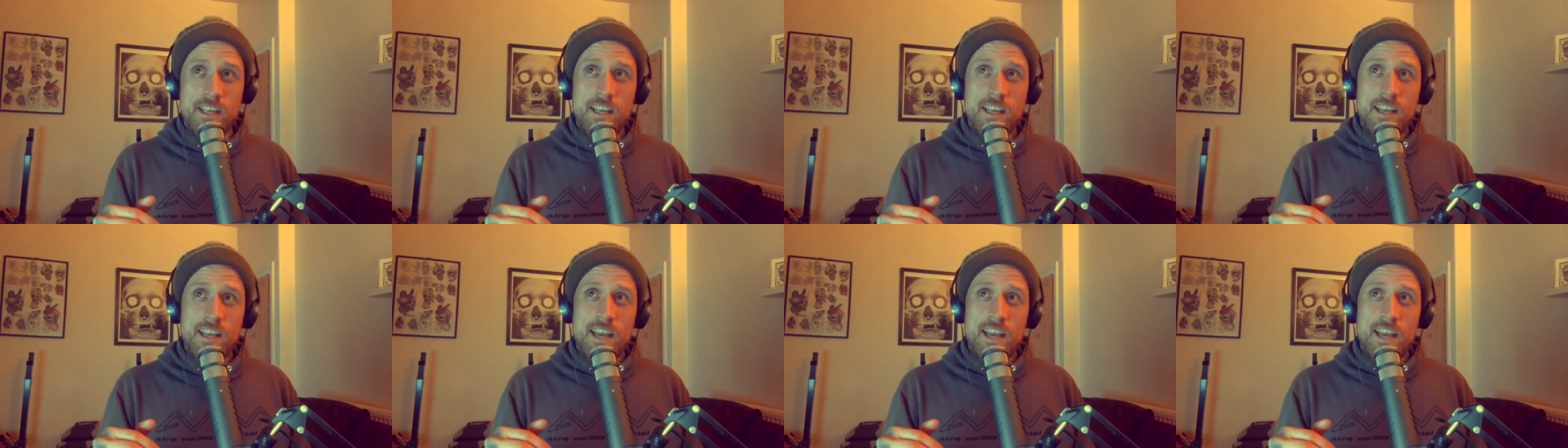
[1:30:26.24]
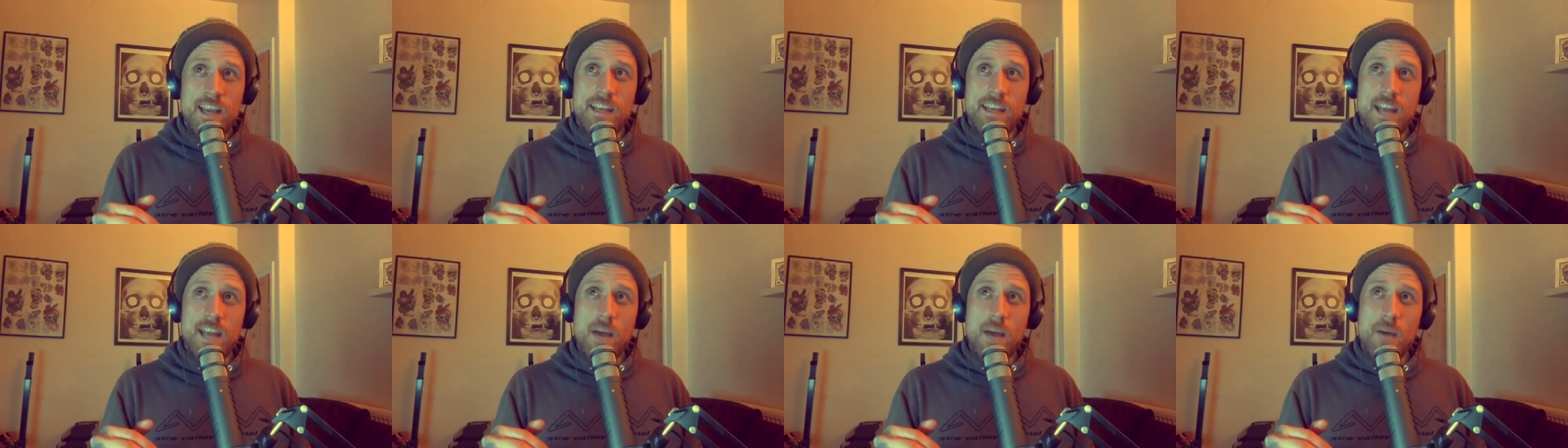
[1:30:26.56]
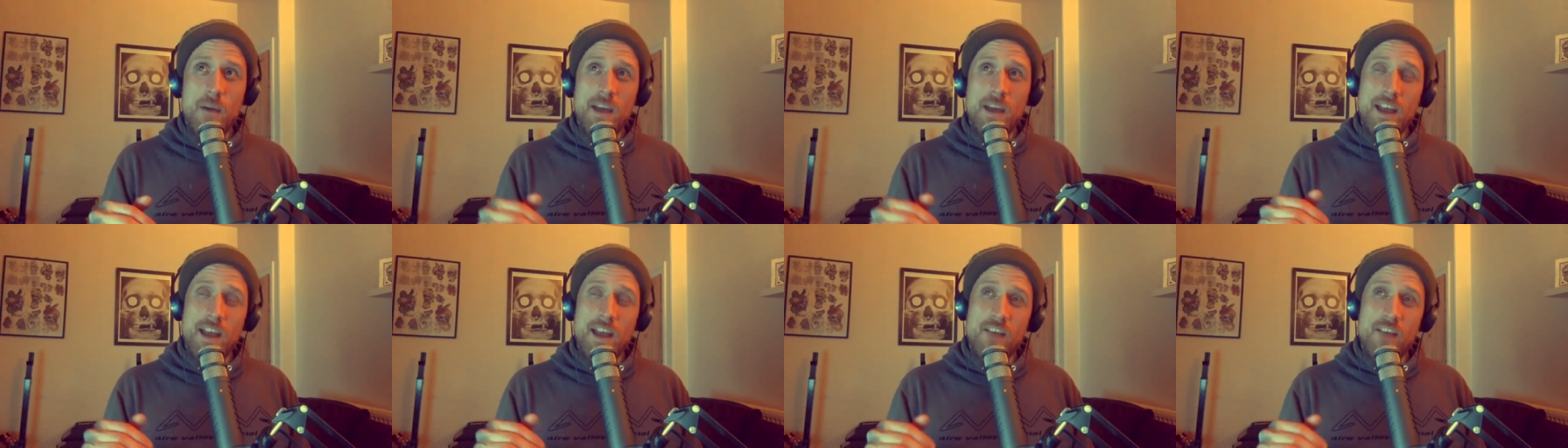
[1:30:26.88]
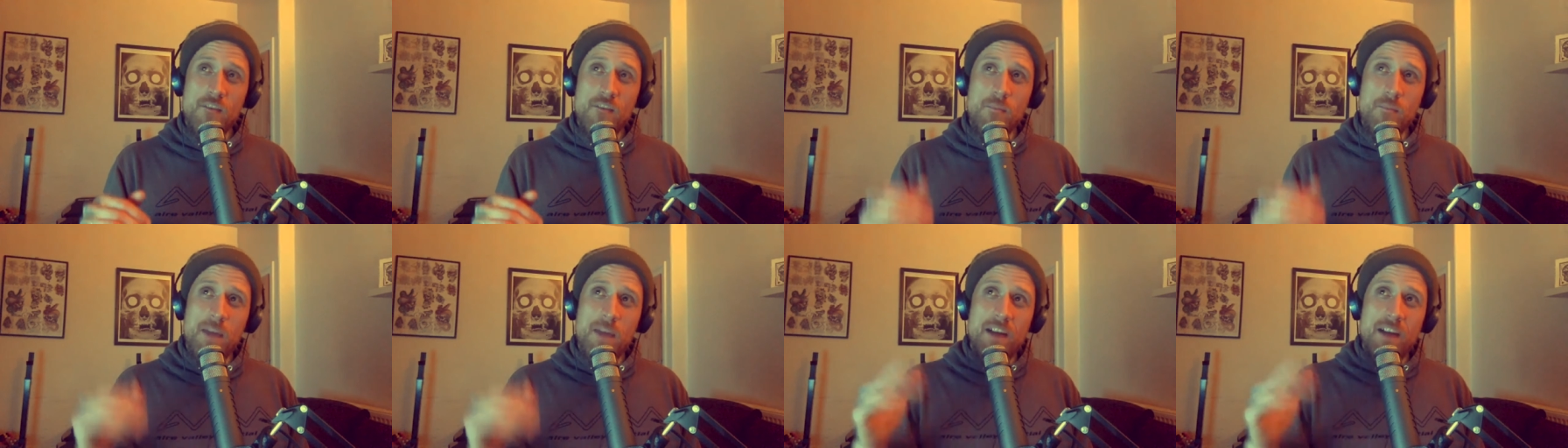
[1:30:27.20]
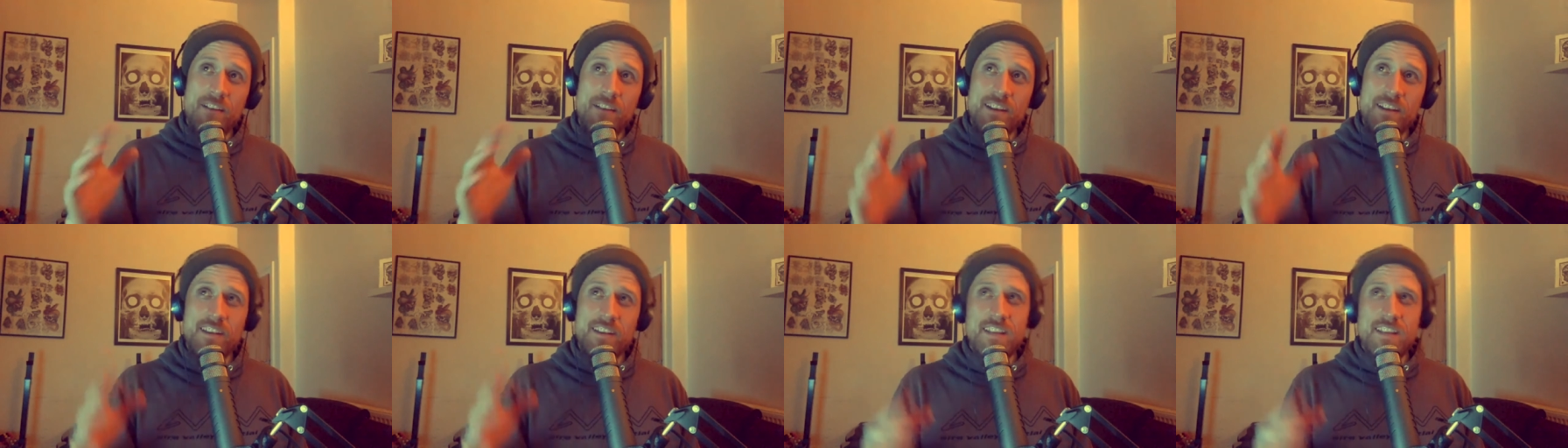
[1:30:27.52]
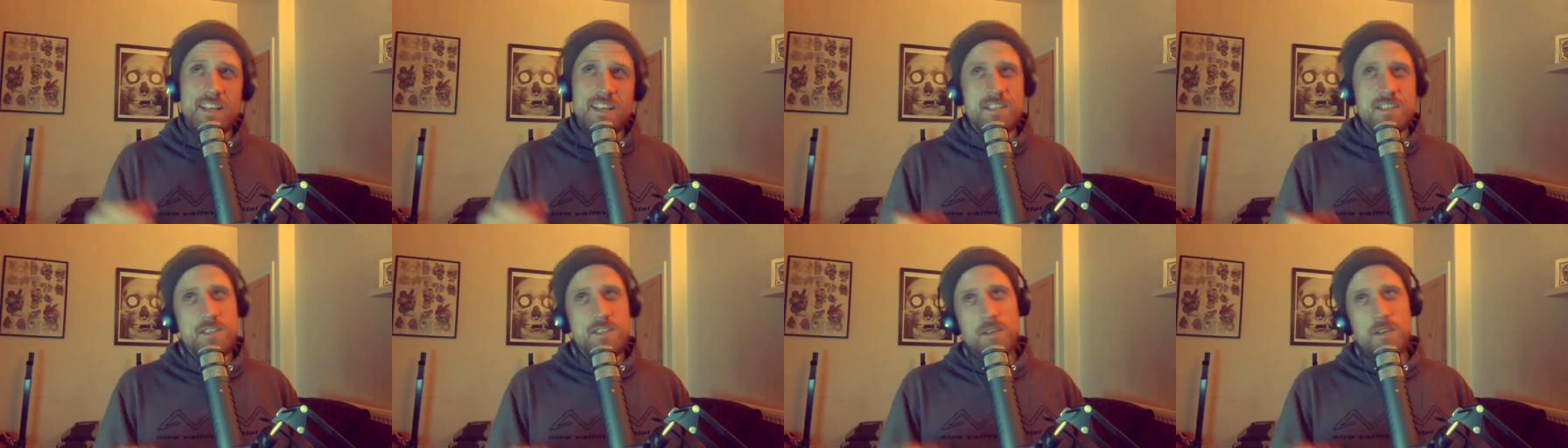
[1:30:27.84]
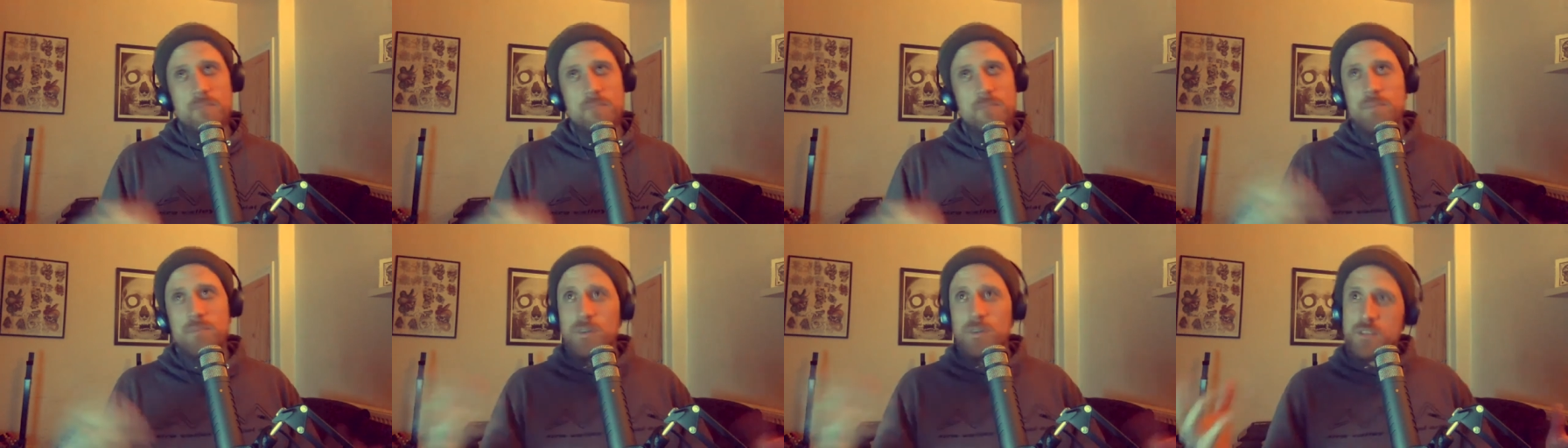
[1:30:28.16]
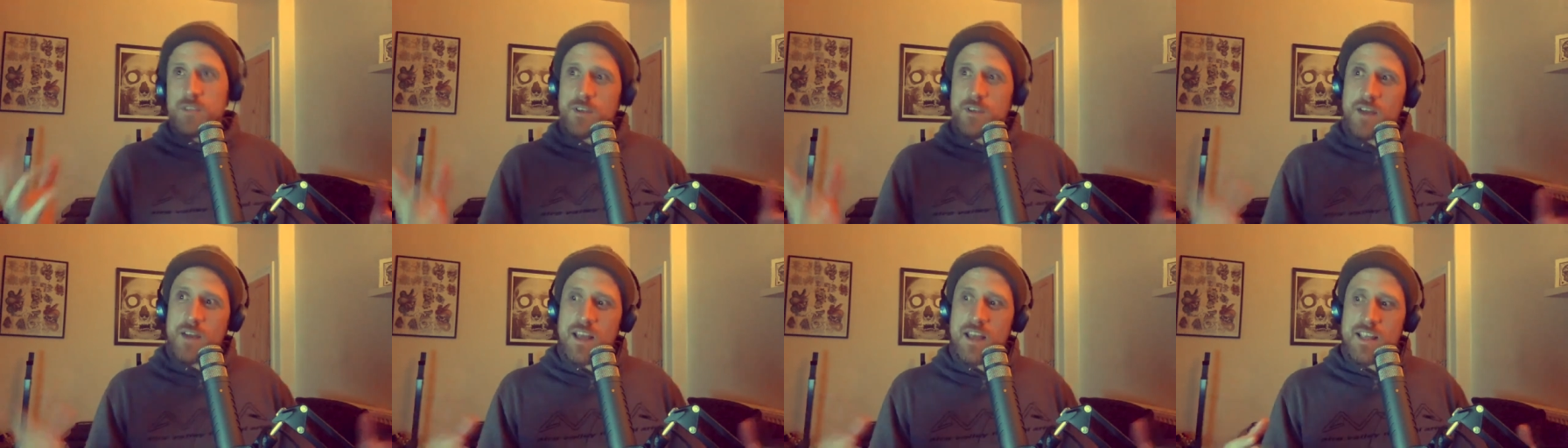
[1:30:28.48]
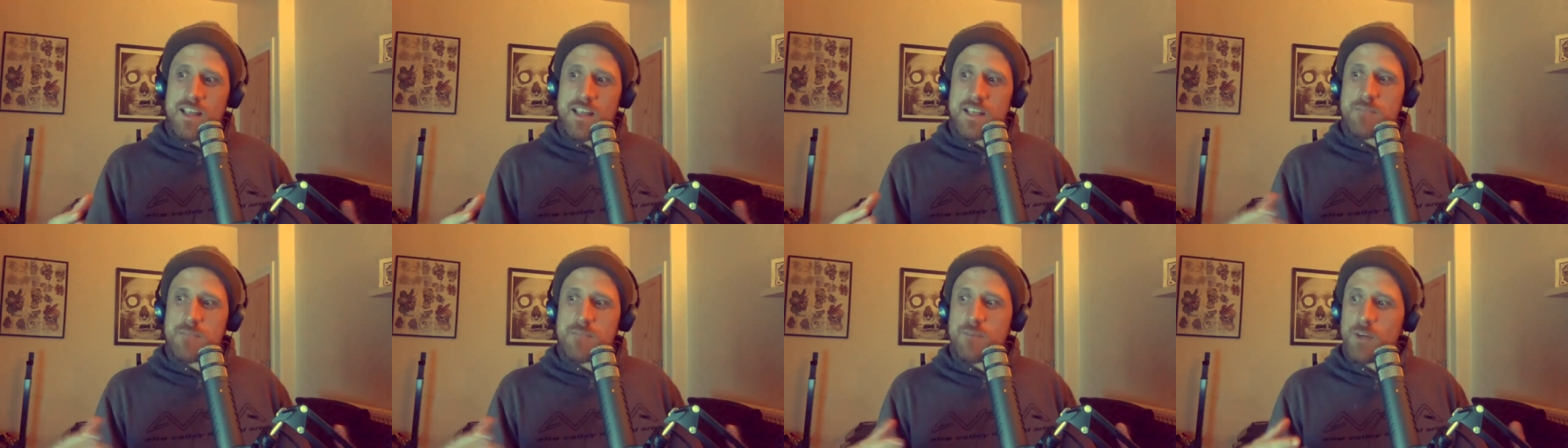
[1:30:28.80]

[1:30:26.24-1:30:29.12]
And now I have a barrier that he's